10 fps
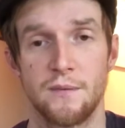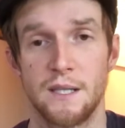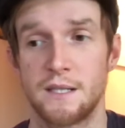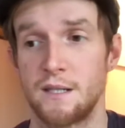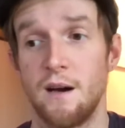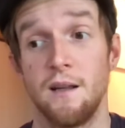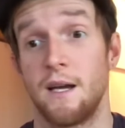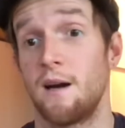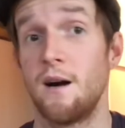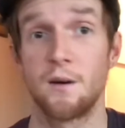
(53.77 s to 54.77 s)
It's not
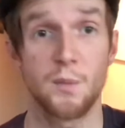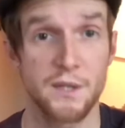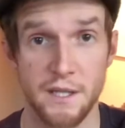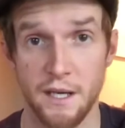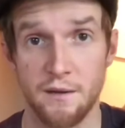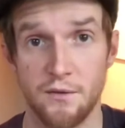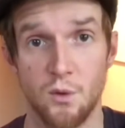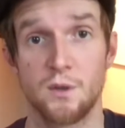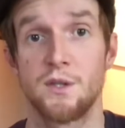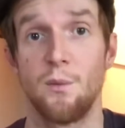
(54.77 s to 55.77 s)
like 100%, of
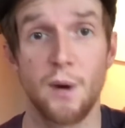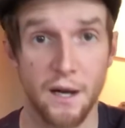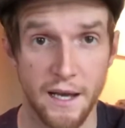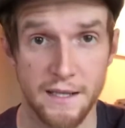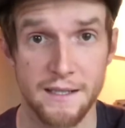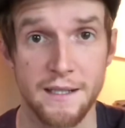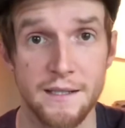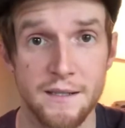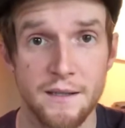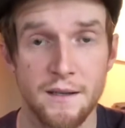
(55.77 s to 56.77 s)
course, no podcast is,